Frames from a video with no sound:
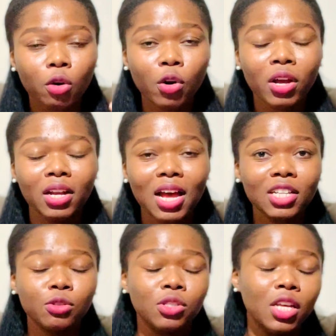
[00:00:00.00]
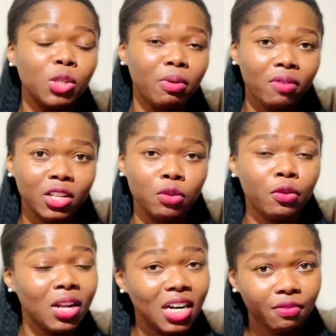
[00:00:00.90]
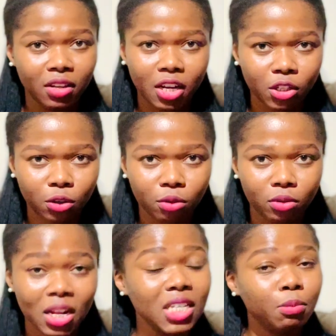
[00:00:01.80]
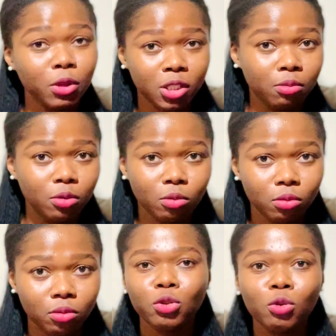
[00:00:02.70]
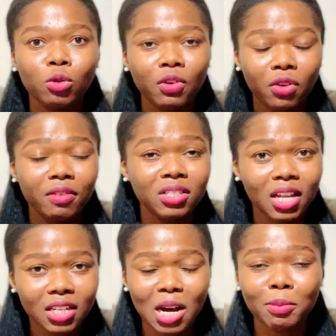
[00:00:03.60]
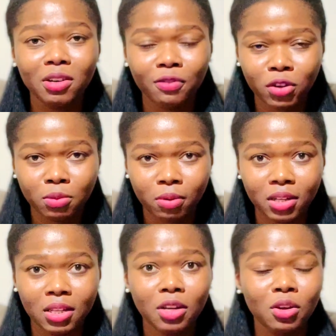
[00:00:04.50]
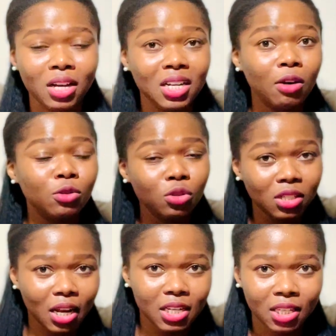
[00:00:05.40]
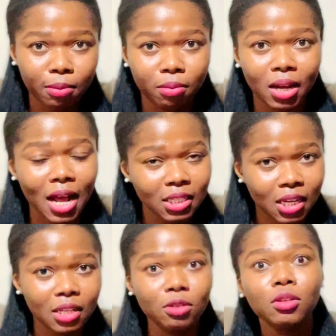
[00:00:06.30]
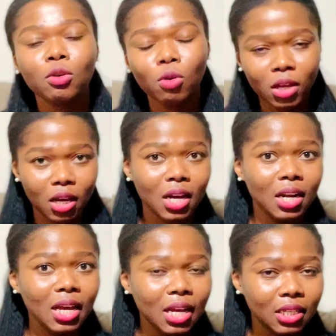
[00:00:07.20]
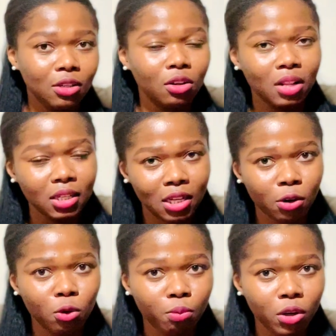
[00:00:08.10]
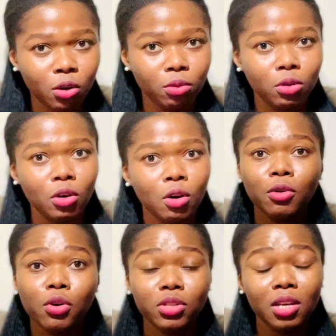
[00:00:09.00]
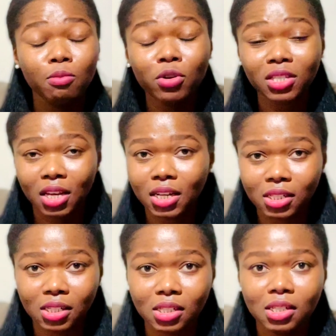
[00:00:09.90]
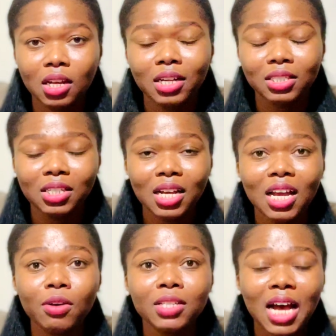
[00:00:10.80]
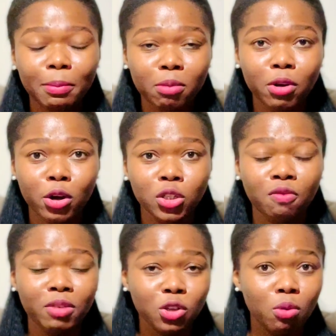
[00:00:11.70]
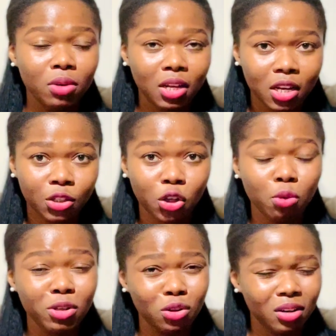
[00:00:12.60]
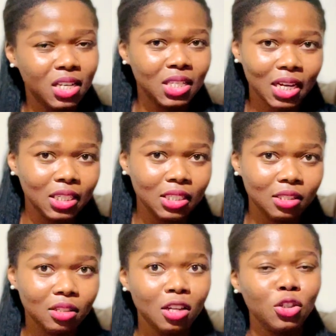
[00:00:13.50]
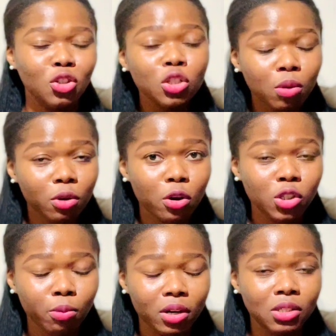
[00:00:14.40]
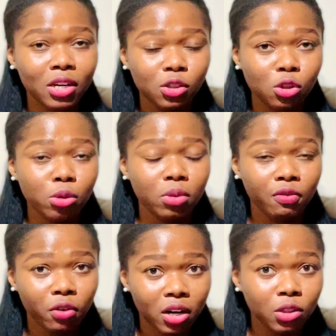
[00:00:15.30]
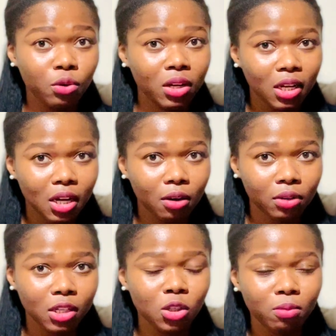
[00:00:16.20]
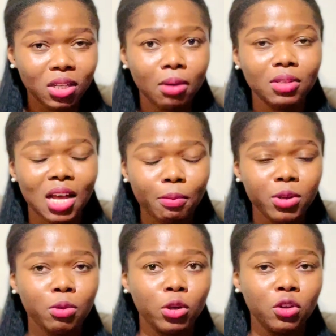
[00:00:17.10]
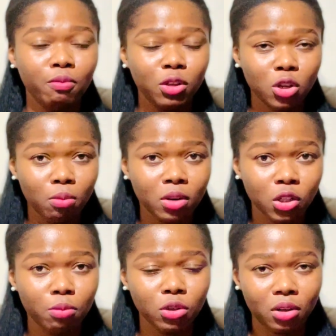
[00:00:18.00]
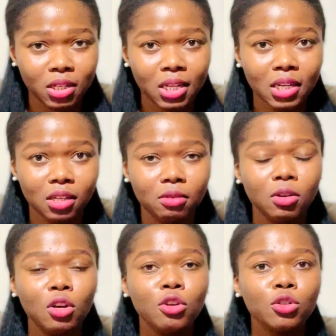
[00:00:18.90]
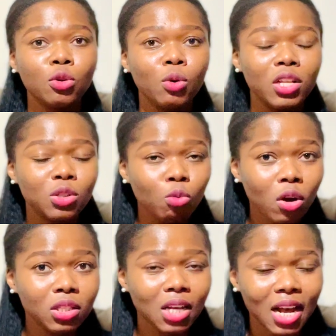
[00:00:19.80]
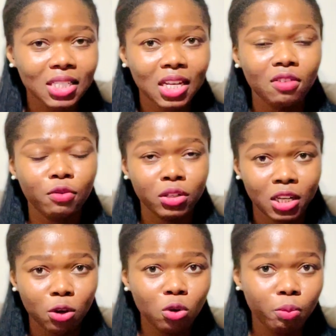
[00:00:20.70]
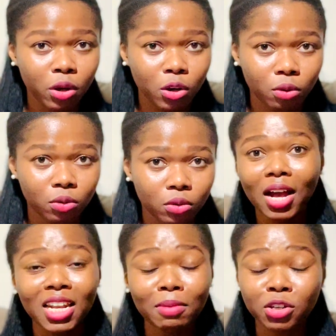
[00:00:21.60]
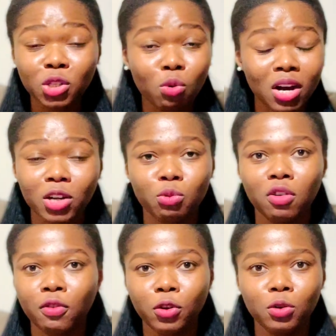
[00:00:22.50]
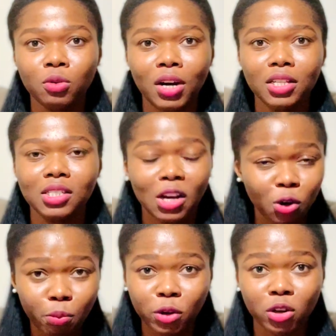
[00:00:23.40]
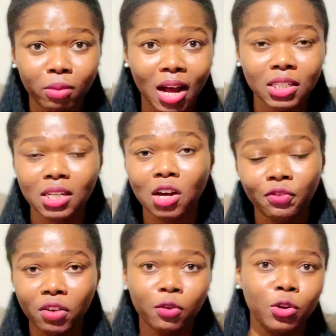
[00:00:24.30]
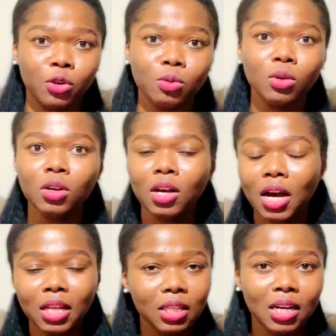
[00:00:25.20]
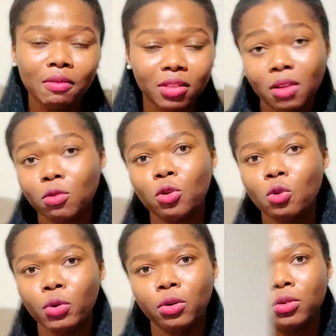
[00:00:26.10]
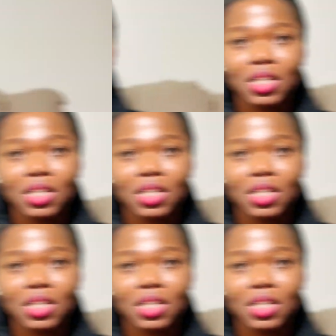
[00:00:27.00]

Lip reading: or you can ask to see a supervisor for clarification. That's possible. So if you have stayed calm in the first place, then you can now do the next step by asking, okay, can I get another second opinion? Because in most cases, denials happen because of miscommunication or misunderstanding, not because somebody's trying to do something fraudulent or illegal, right? Sometimes it happens because of miscommunication, misunderstanding. So it's worth asking for a second opinion. And it might just work out well for you, right? Second opinion might actually now favor you, and then everything will go well, right?